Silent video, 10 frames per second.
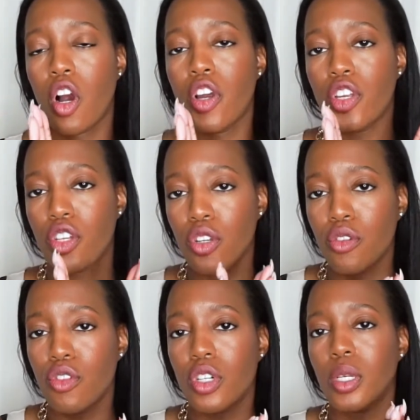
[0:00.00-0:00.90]
are
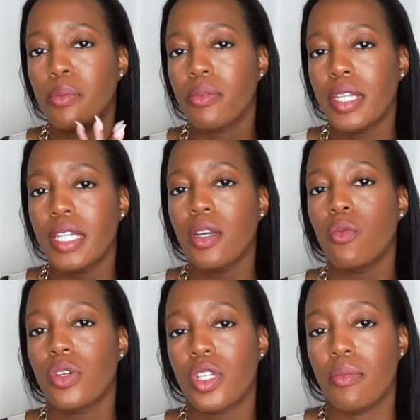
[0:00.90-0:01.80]
usually blended
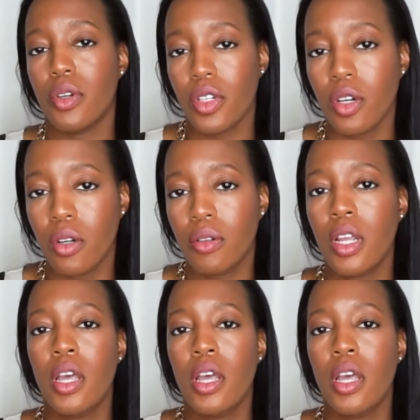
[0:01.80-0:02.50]
with Semillon.